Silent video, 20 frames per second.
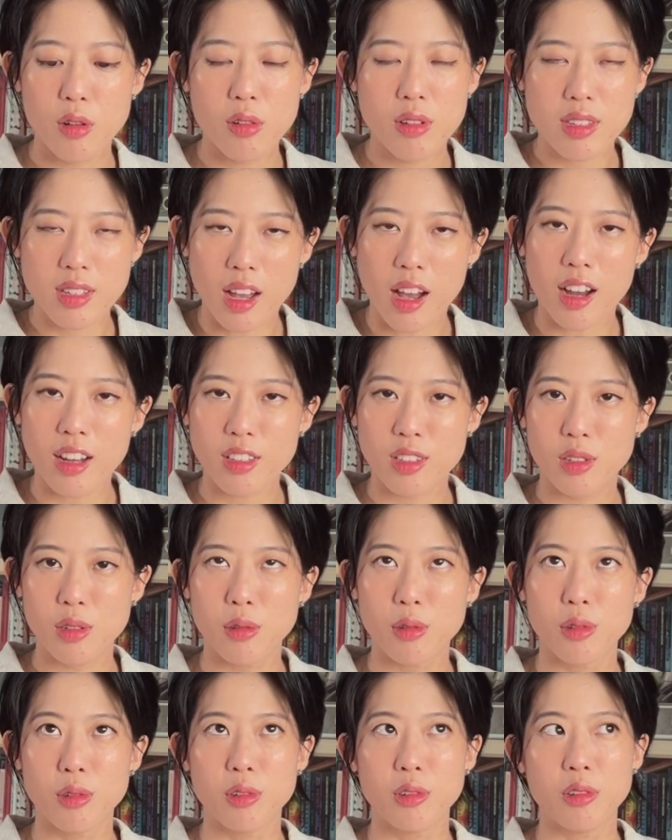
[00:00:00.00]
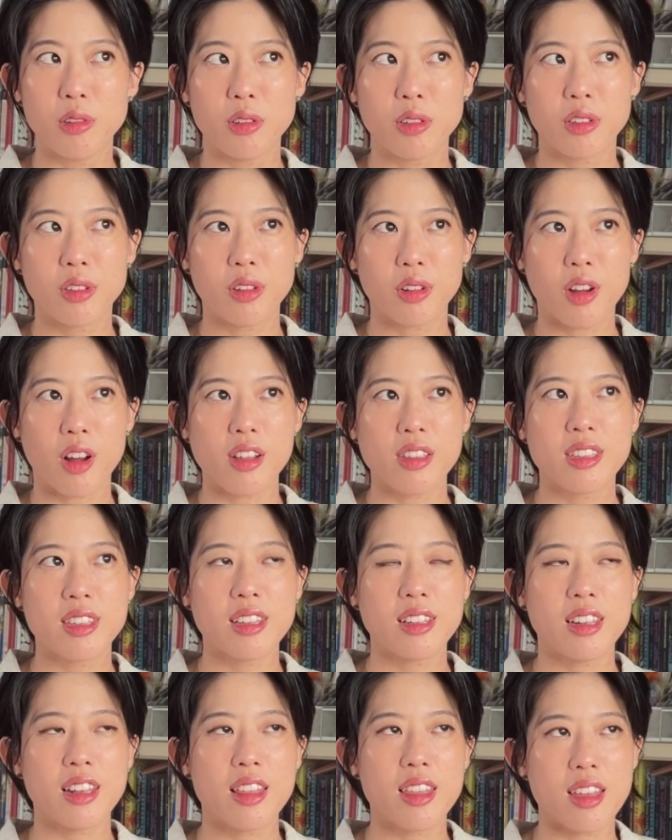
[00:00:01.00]
hard to
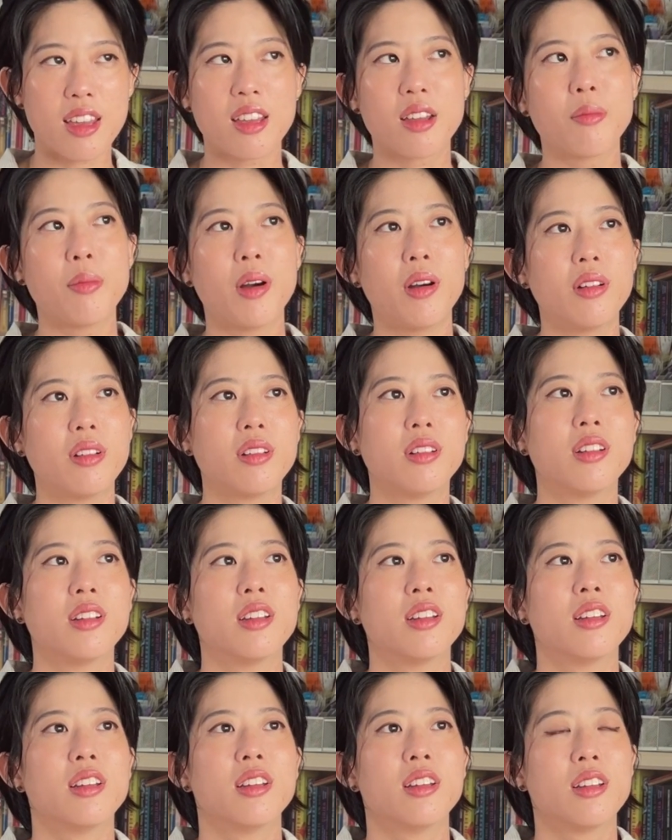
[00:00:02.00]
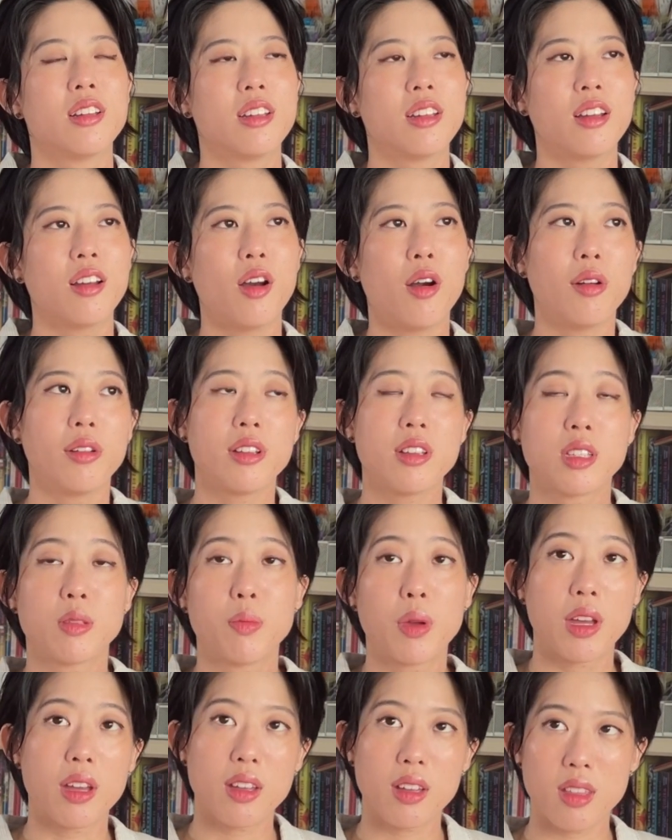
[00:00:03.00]
constantly think about all these
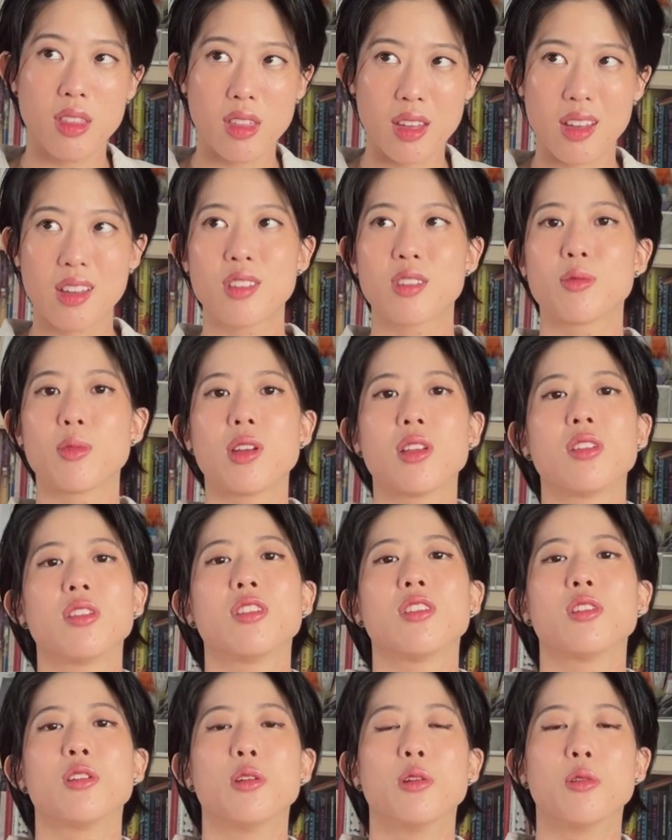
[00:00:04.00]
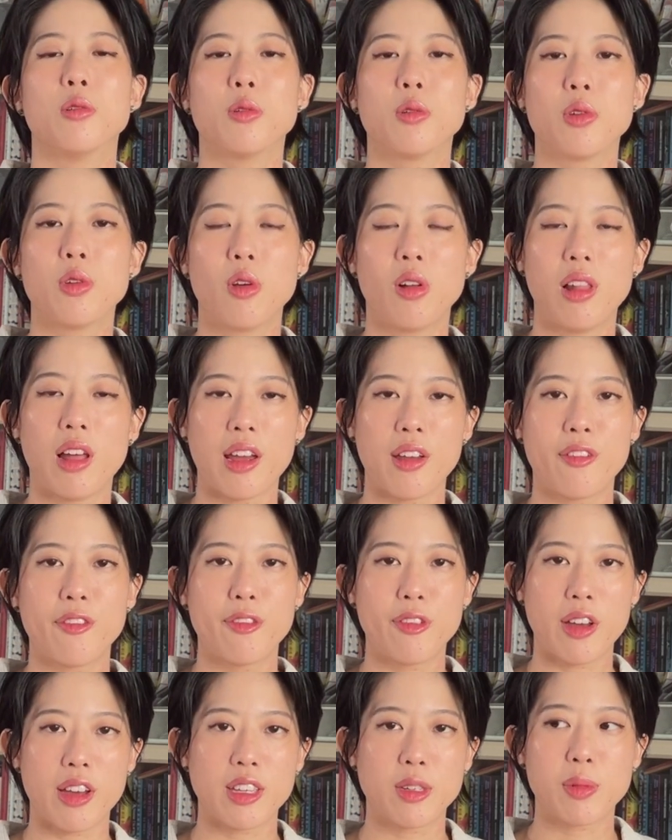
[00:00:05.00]
big things when your
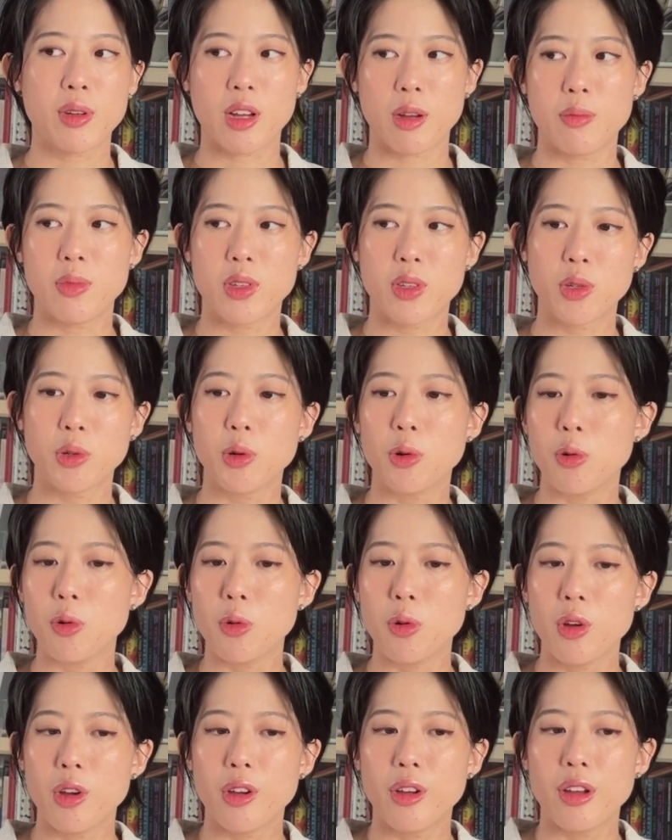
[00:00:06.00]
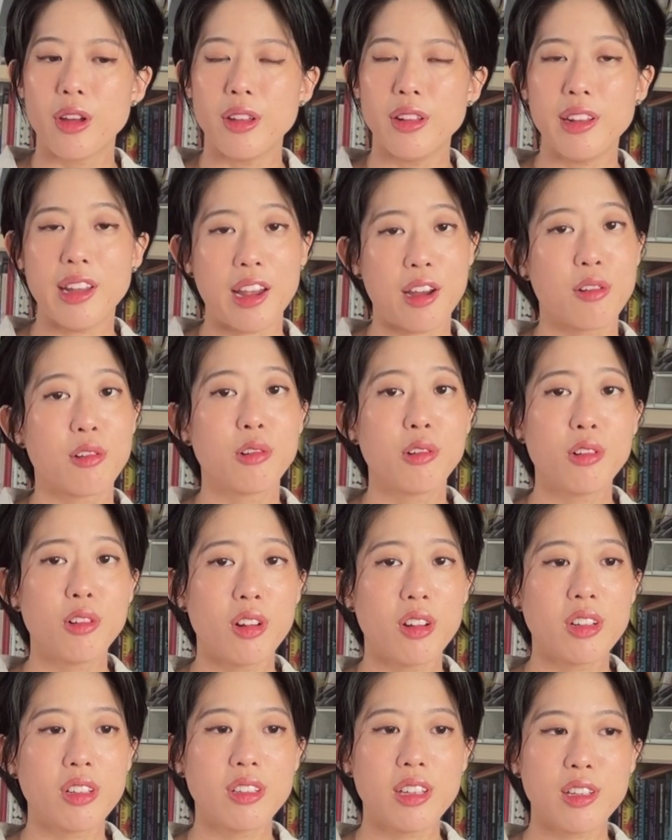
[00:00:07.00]
life has become so narrow
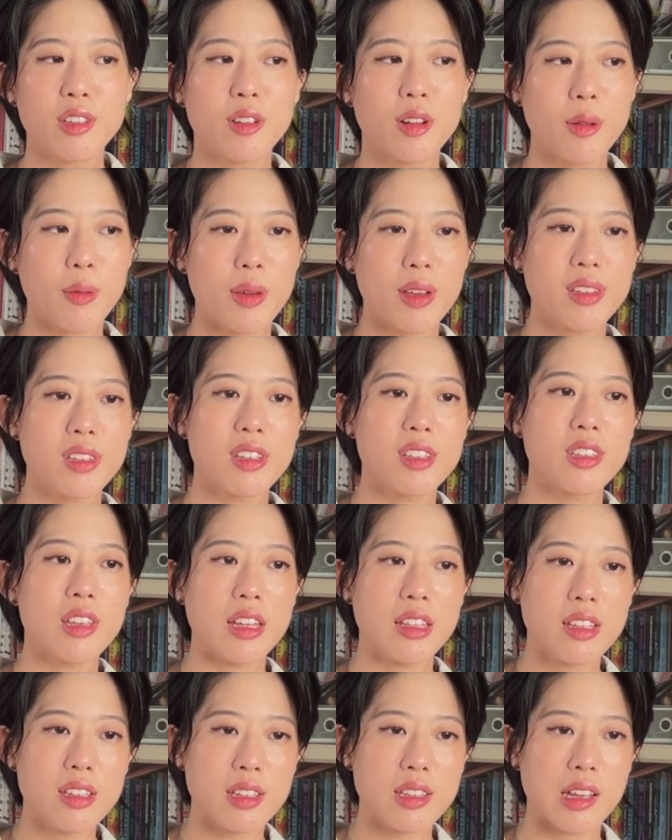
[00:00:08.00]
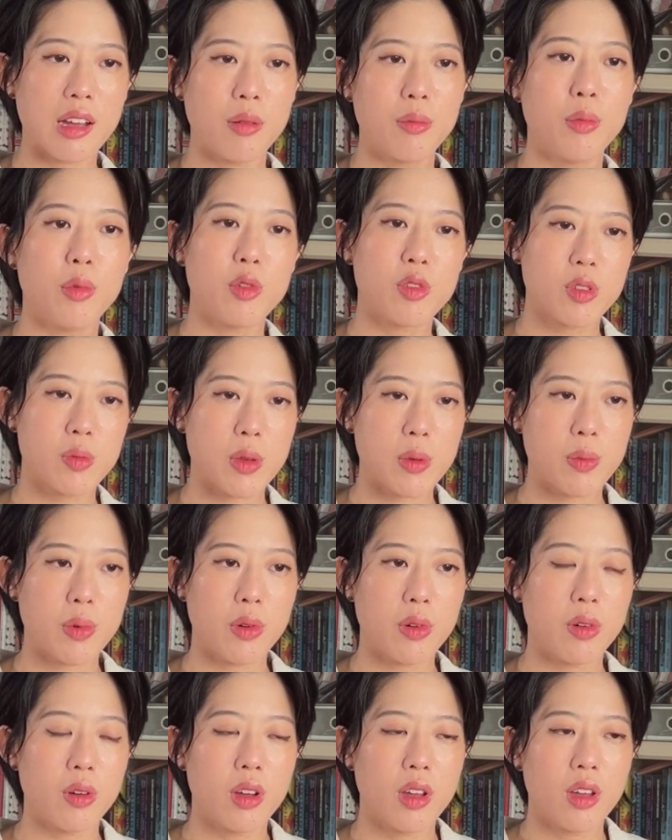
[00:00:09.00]
on a day-to-day basis, and this is how most
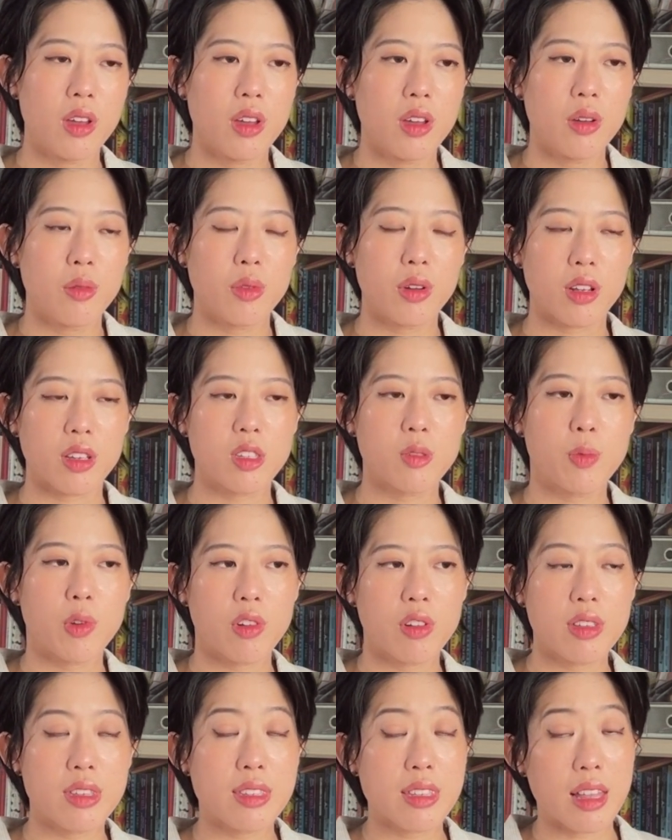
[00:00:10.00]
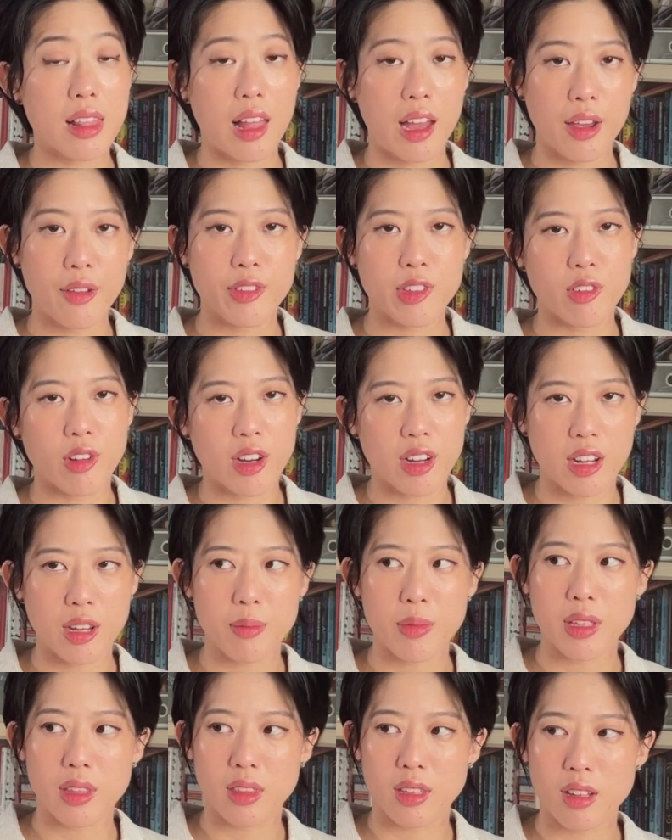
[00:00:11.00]
people would experience their lives, right? I
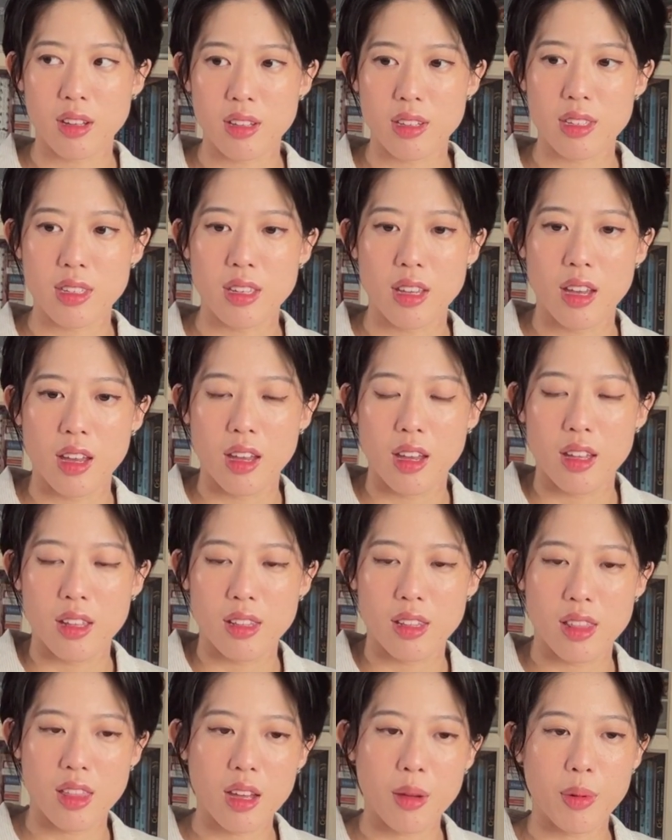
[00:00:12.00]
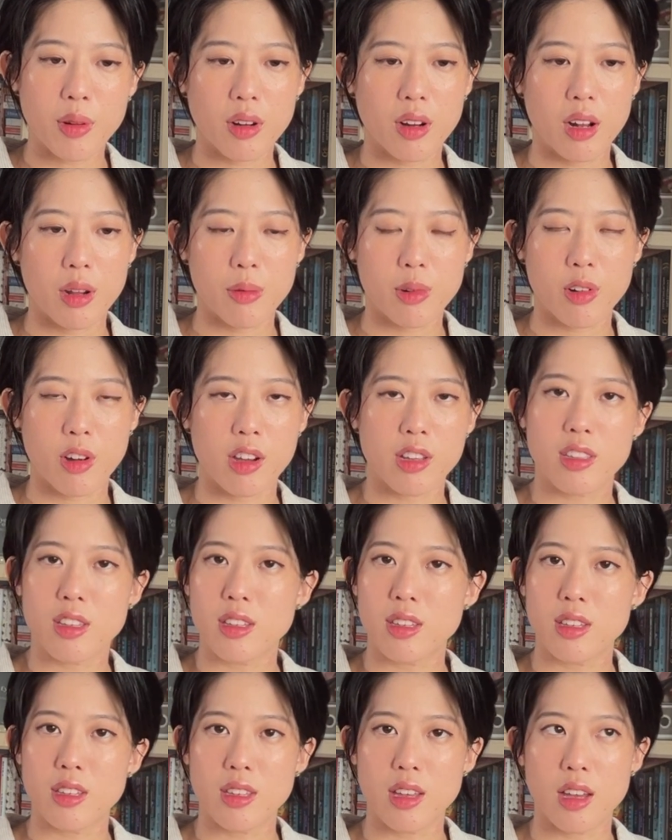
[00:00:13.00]
mean, because the thing about the climate
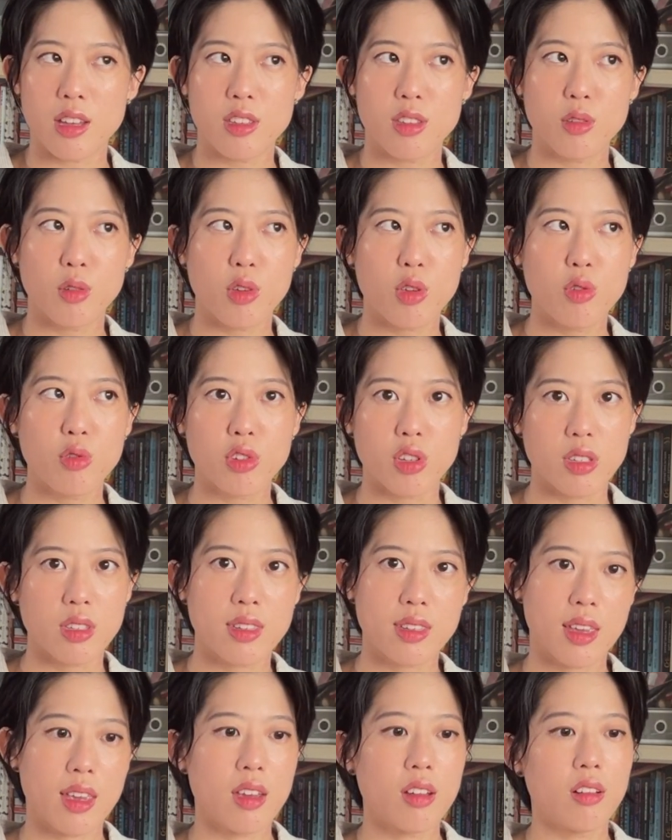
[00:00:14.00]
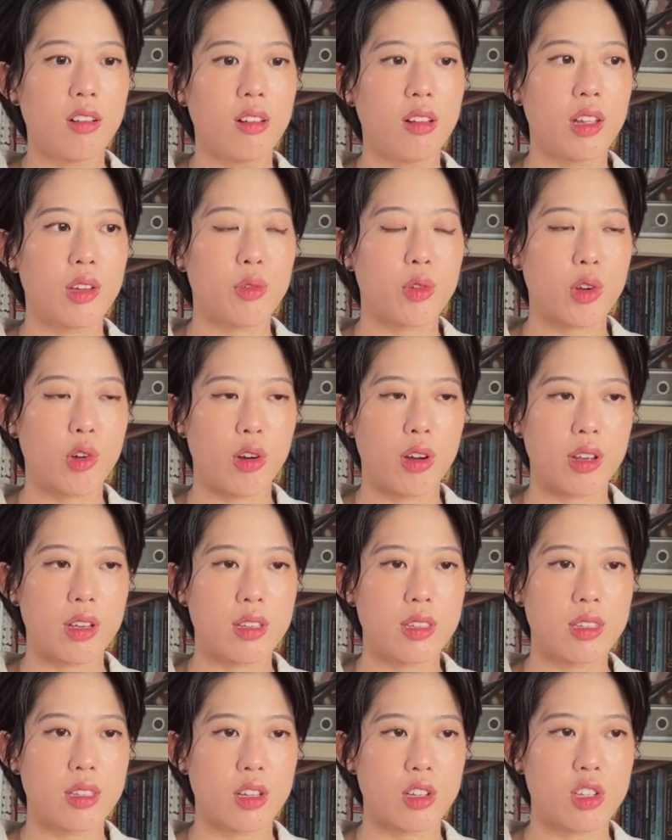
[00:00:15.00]
crisis is that it's so huge in scale, it
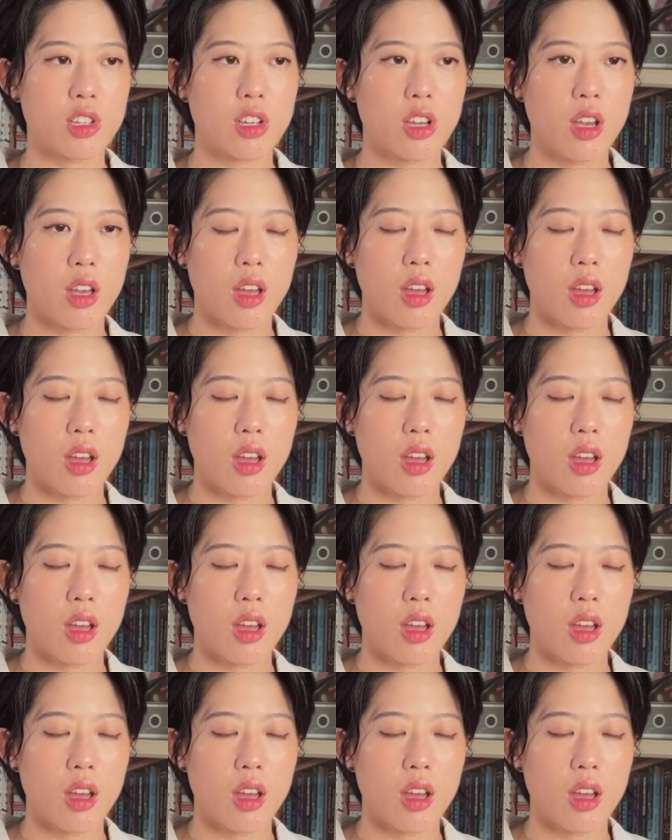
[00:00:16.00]
requires such